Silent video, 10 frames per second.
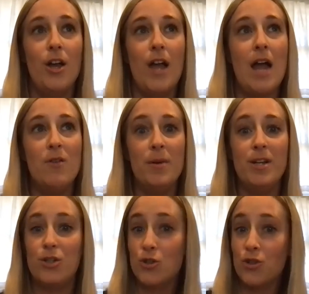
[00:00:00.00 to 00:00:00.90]

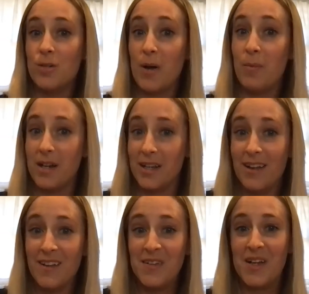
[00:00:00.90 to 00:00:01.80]
everybody's concerned about
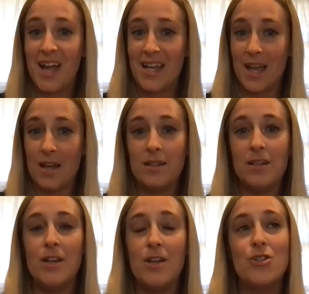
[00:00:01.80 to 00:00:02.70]
money. And like, I get it.
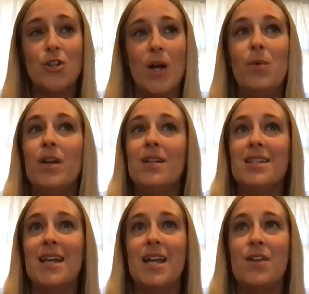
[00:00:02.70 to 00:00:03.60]
So I wouldn't
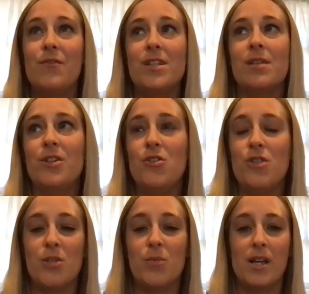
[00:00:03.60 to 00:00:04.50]
say if it's something you
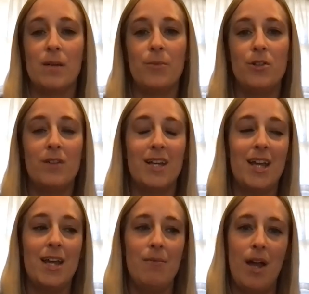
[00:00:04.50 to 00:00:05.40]
just wake up and you're like,
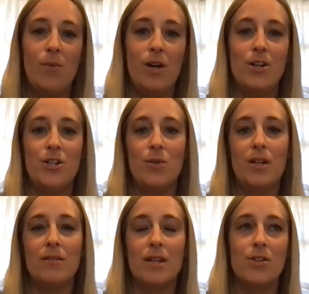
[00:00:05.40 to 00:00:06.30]
eh, I want to do
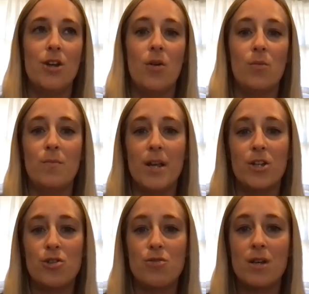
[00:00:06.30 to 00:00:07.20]
it. Like, no, make
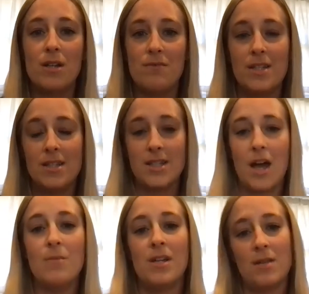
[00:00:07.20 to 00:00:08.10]
sure you can invest the
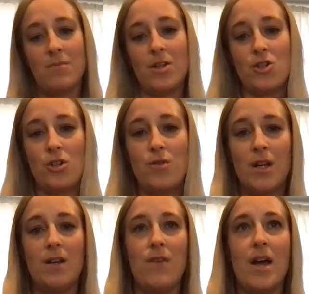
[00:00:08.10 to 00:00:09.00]
time in it, make sure you
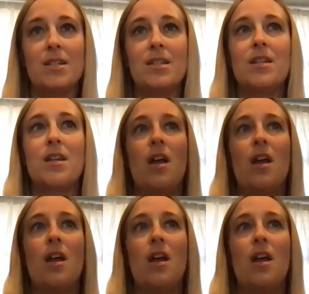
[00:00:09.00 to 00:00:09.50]
can invest